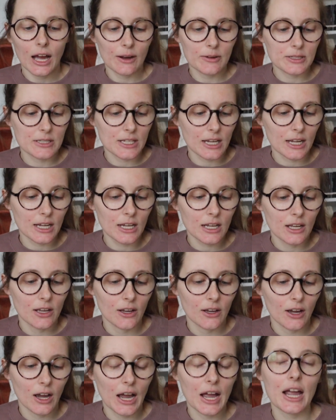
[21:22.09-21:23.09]
I would say
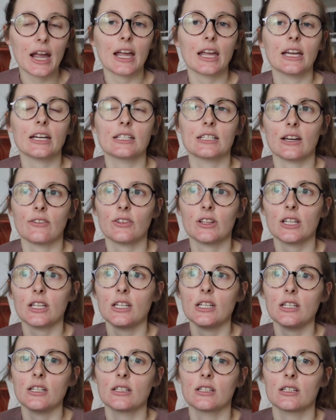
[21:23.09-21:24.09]
I
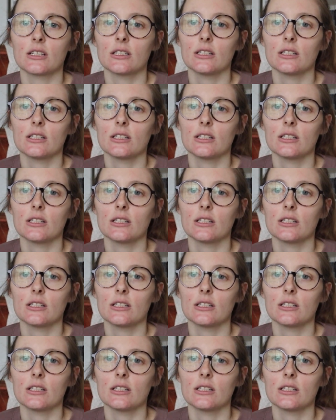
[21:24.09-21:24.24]
definitely